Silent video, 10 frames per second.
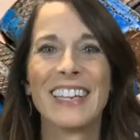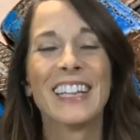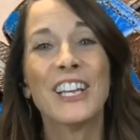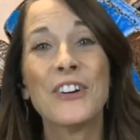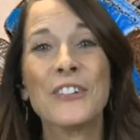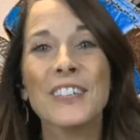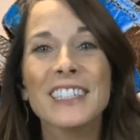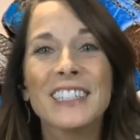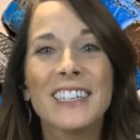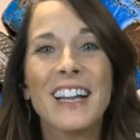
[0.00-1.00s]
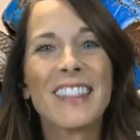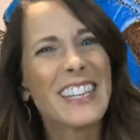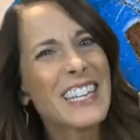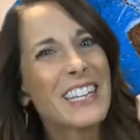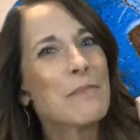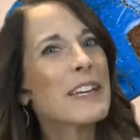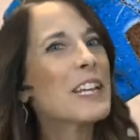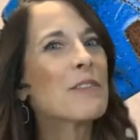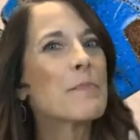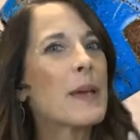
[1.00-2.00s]
Hello. Thinking of
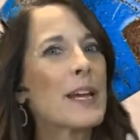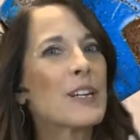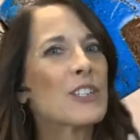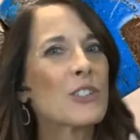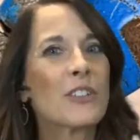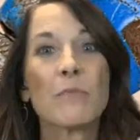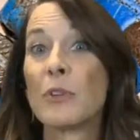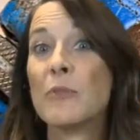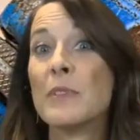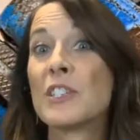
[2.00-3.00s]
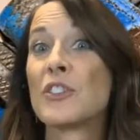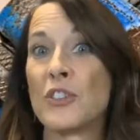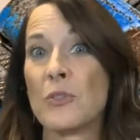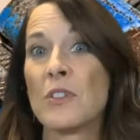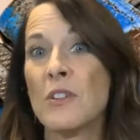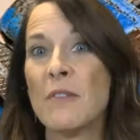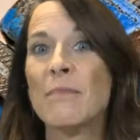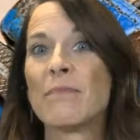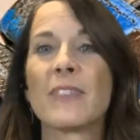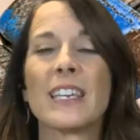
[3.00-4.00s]
making repairs or improvements to your
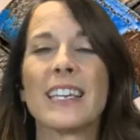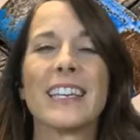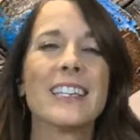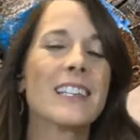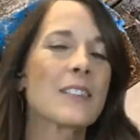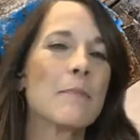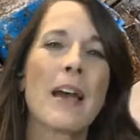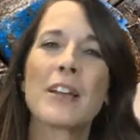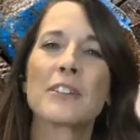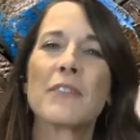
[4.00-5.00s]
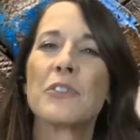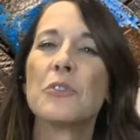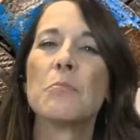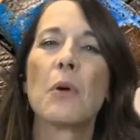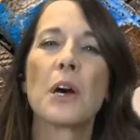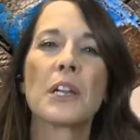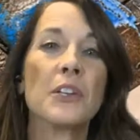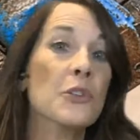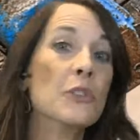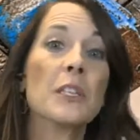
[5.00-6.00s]
home? It doesn't matter if you bought a
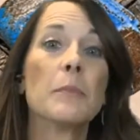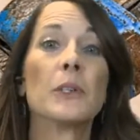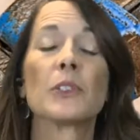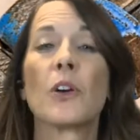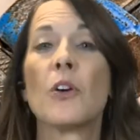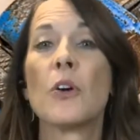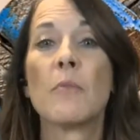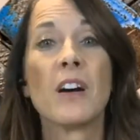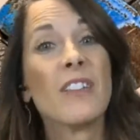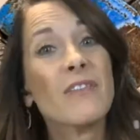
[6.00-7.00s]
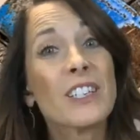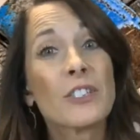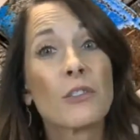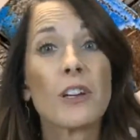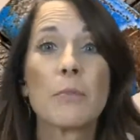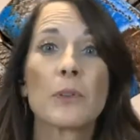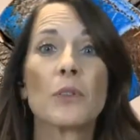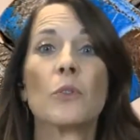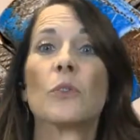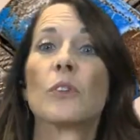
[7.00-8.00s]
newly built home, a
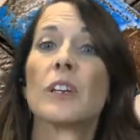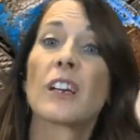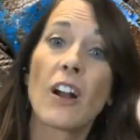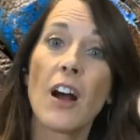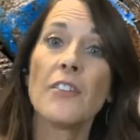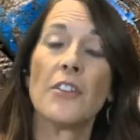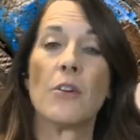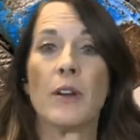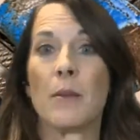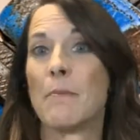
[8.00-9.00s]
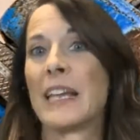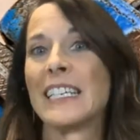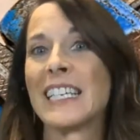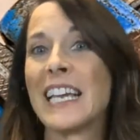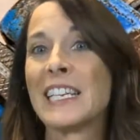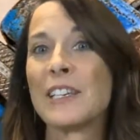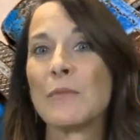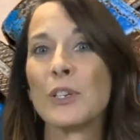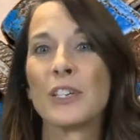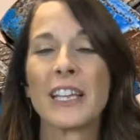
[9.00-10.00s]
fixer-upper, or a condo in a maintained
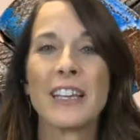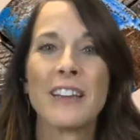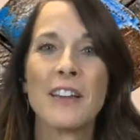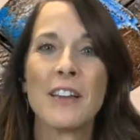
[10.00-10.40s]
community.